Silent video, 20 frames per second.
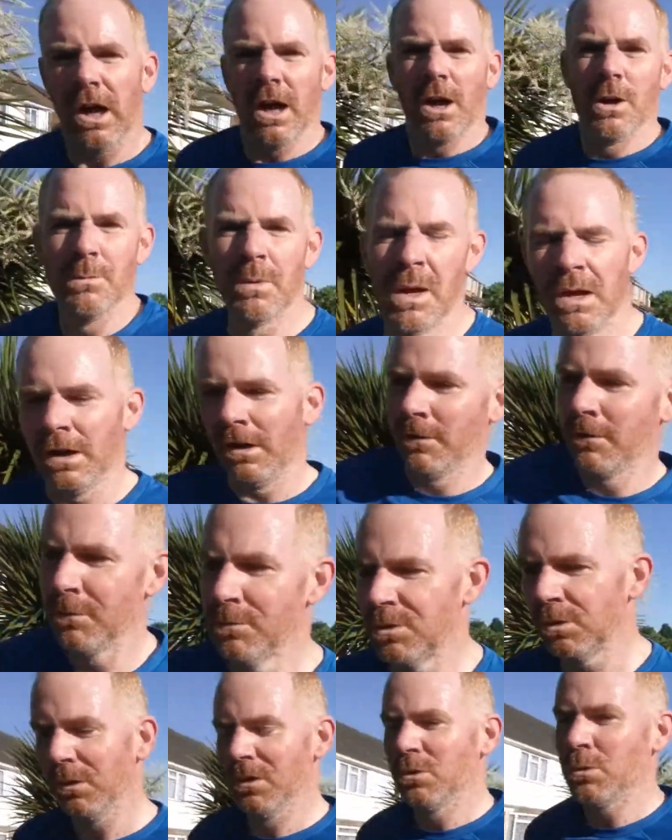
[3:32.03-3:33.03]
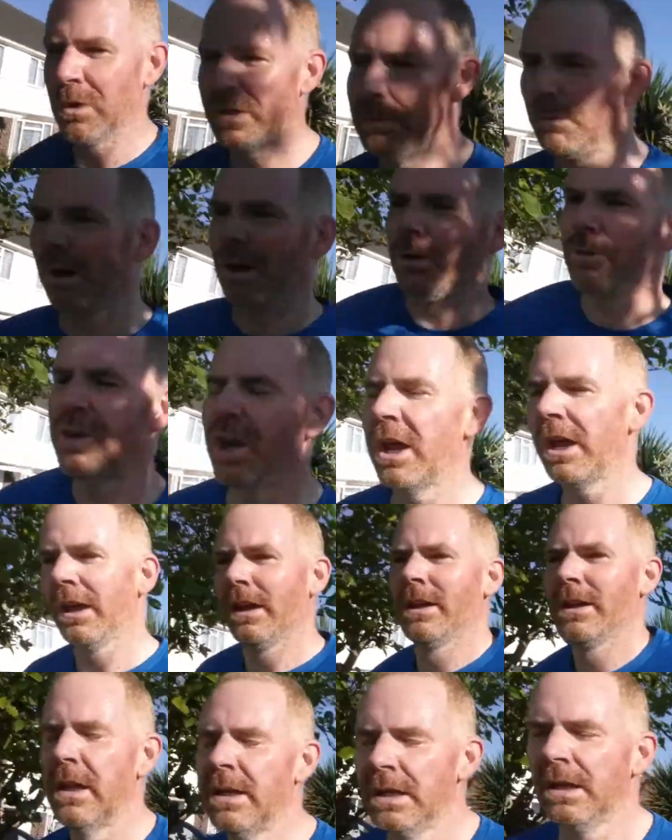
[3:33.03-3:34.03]
home from doing 20 miles,
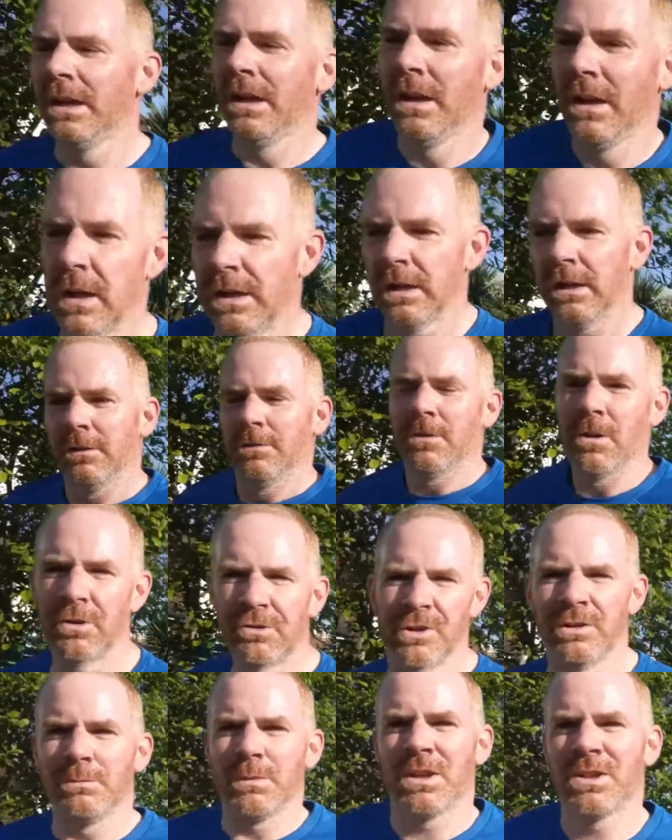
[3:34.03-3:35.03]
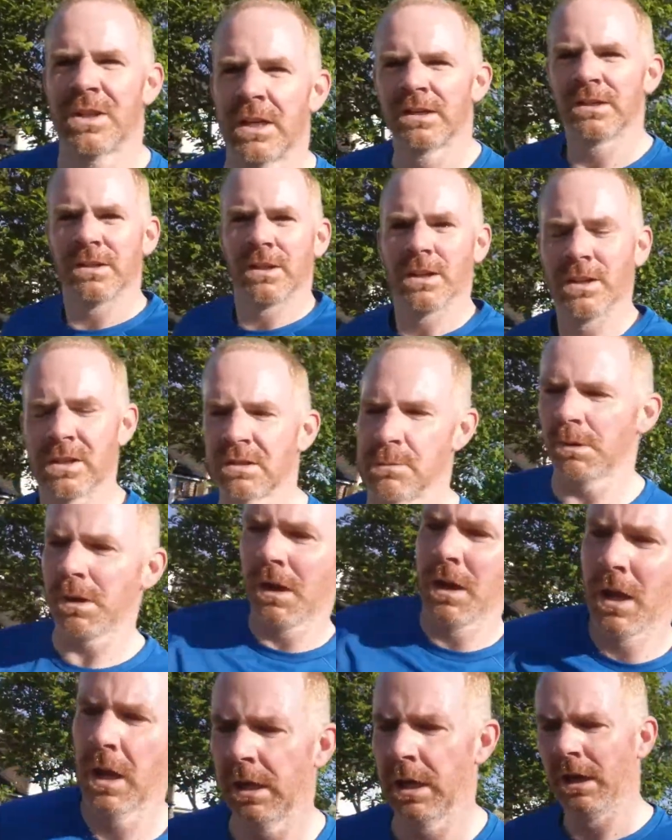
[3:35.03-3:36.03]
first thing my son says to
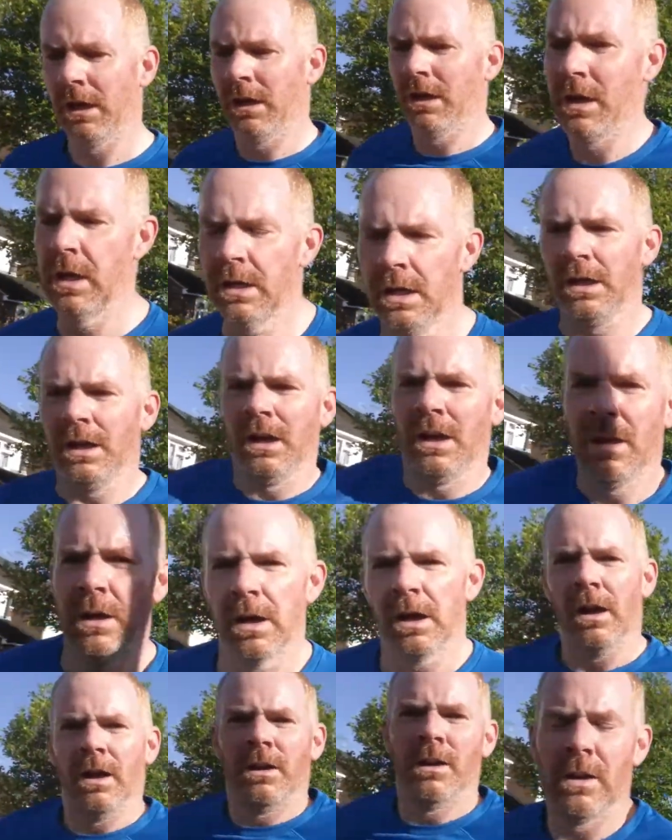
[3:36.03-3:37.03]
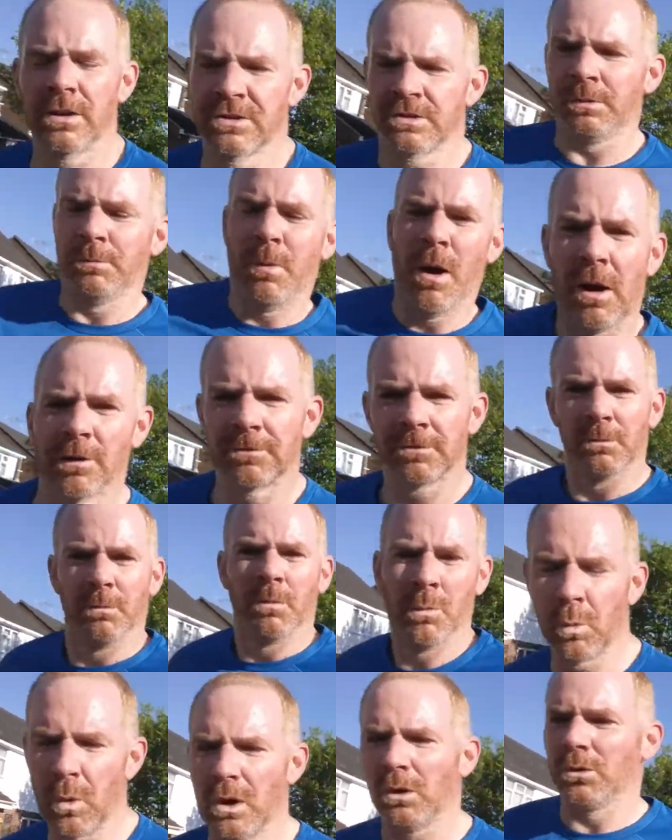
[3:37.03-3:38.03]
me, apart from
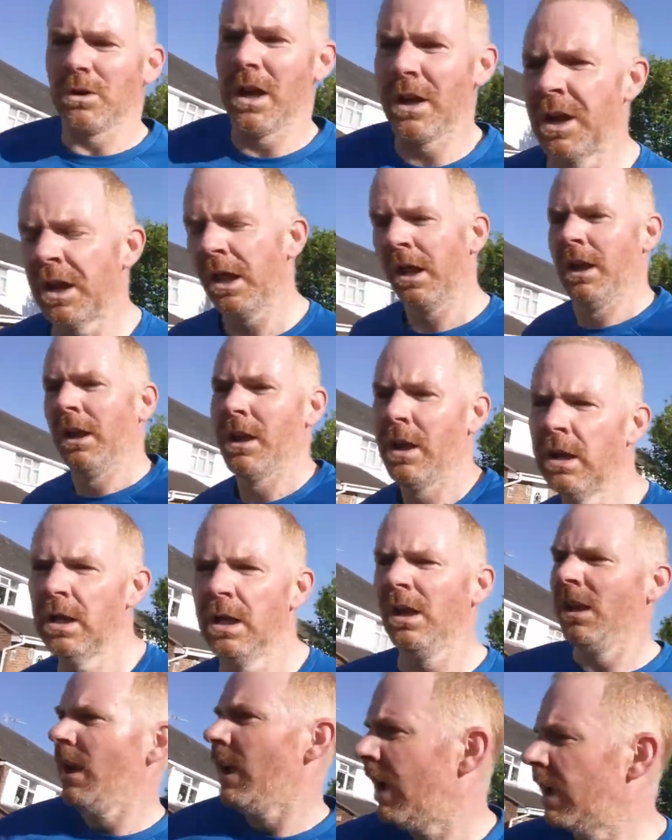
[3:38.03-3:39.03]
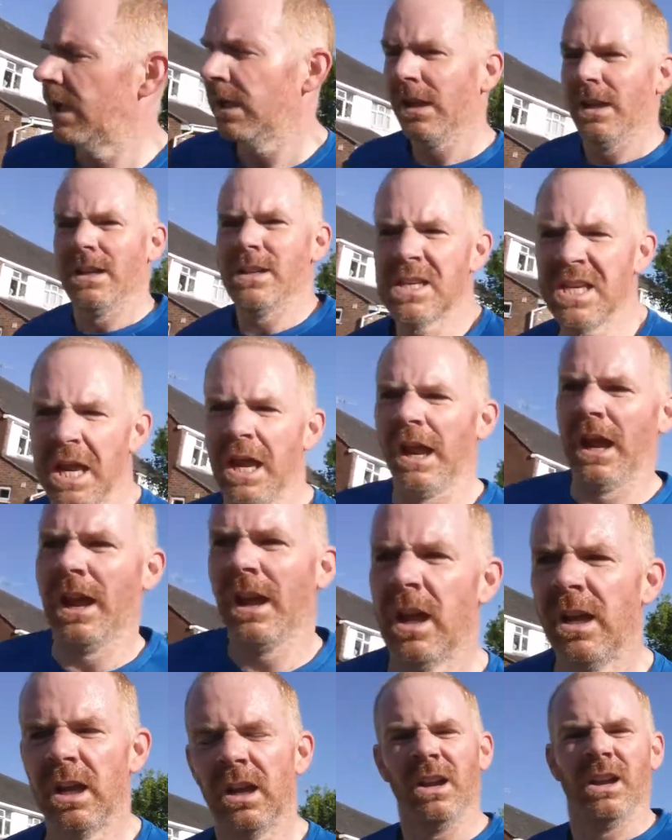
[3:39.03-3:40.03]
well done, is,
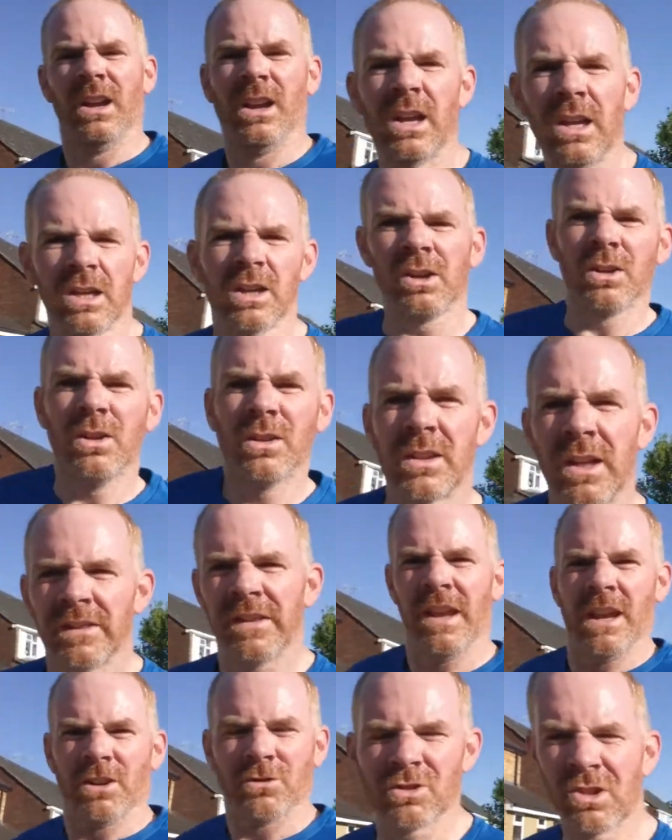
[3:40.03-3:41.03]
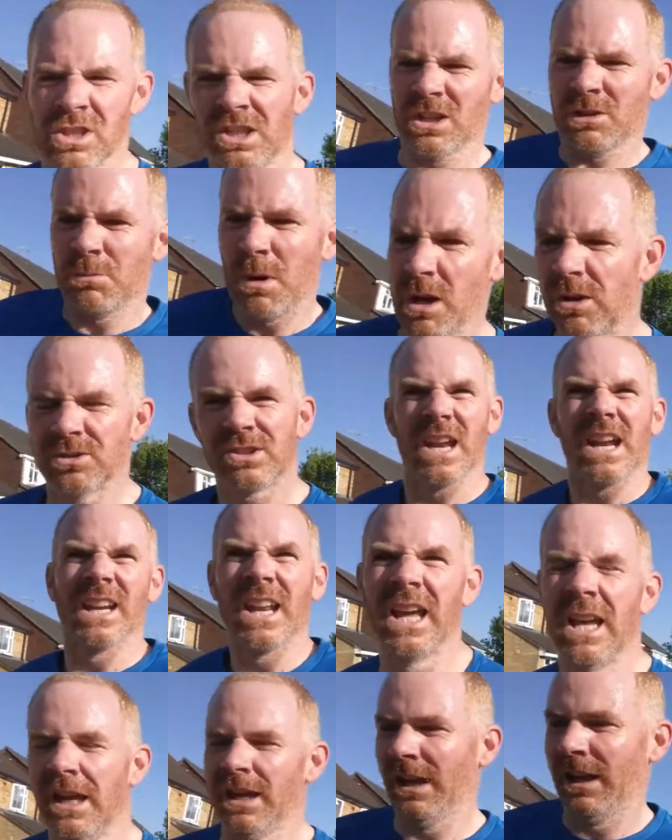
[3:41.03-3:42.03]
couldn't you have done the extra 6 miles, Dad?
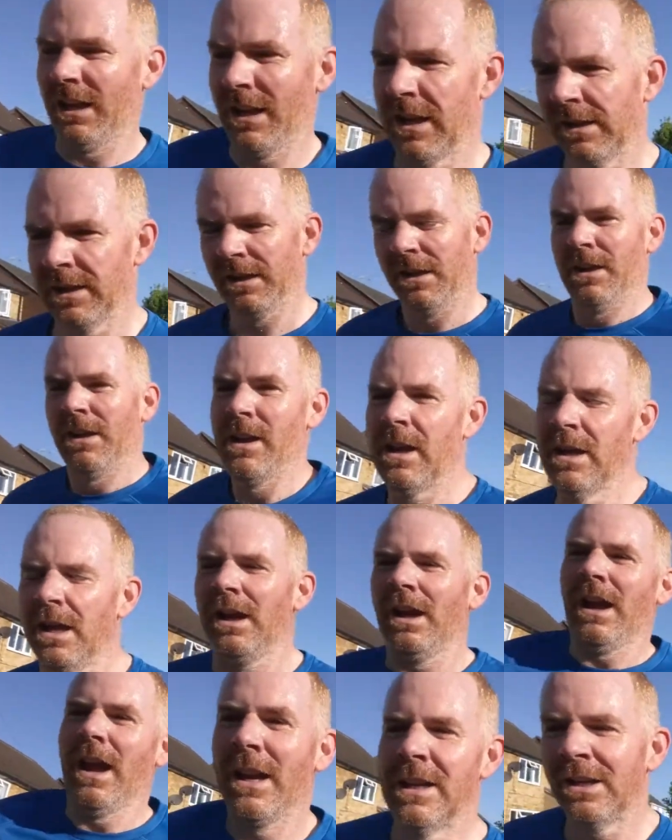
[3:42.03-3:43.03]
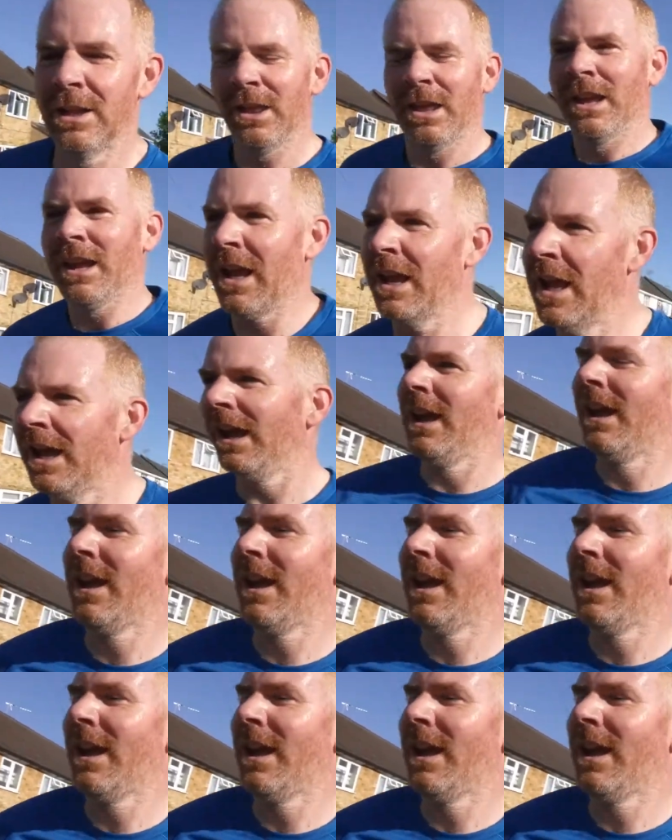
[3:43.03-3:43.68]
And you think,